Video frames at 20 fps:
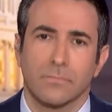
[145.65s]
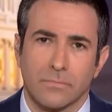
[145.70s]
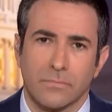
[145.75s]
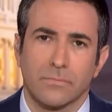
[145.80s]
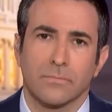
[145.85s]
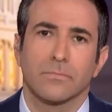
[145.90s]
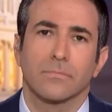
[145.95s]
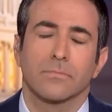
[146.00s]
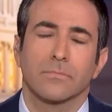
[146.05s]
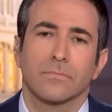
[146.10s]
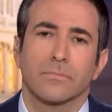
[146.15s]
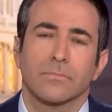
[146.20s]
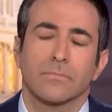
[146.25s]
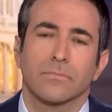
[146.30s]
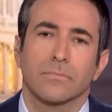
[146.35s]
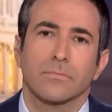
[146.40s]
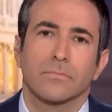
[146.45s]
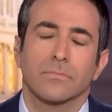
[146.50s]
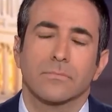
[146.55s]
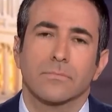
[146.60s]

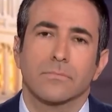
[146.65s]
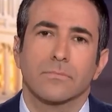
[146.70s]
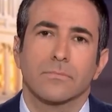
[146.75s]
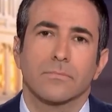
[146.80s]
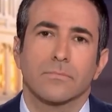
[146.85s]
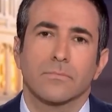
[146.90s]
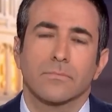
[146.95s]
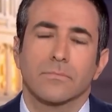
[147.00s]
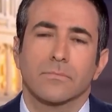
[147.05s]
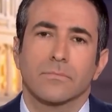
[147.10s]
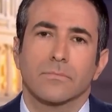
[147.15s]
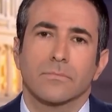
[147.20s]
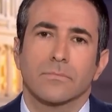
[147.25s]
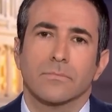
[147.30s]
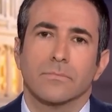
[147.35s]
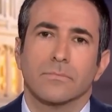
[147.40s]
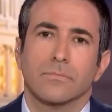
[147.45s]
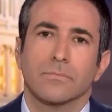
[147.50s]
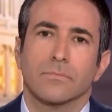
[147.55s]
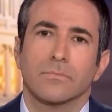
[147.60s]

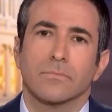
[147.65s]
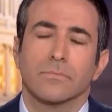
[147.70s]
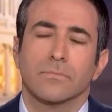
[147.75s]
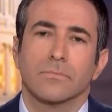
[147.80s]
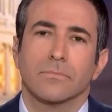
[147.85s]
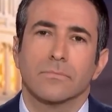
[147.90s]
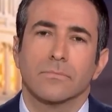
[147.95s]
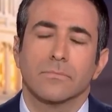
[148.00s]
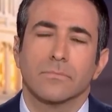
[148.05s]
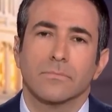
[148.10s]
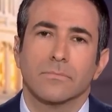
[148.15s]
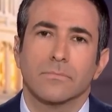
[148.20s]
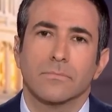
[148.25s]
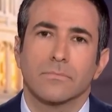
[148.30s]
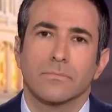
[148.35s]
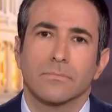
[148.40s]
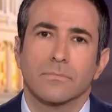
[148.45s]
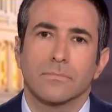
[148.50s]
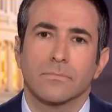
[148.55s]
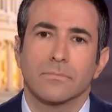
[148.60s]

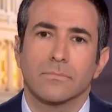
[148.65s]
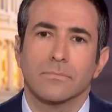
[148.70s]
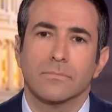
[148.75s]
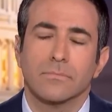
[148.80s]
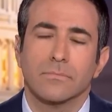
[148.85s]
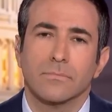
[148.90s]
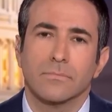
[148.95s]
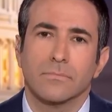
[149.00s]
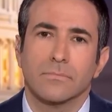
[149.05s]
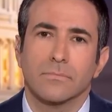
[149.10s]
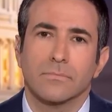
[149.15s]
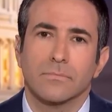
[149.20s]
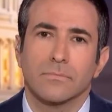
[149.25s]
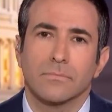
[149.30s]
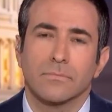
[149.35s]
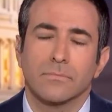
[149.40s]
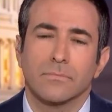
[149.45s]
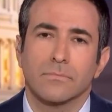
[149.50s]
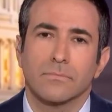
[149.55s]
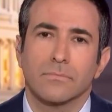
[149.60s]

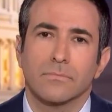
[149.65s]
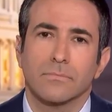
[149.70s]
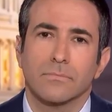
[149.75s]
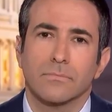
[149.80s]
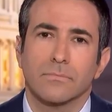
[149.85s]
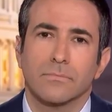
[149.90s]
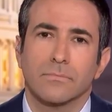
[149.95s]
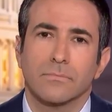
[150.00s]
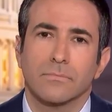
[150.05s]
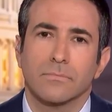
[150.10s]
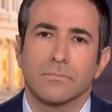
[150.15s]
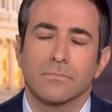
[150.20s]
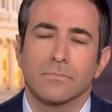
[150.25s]
(not speaking)